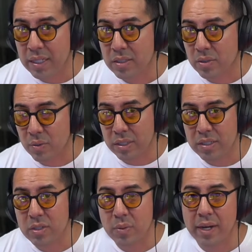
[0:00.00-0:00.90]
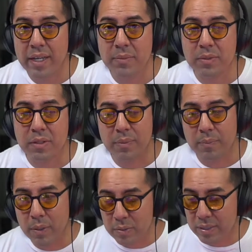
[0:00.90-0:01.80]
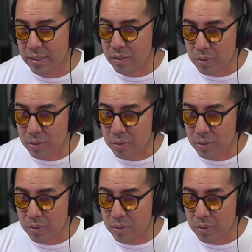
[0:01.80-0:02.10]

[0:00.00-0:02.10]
So these 2 items are the most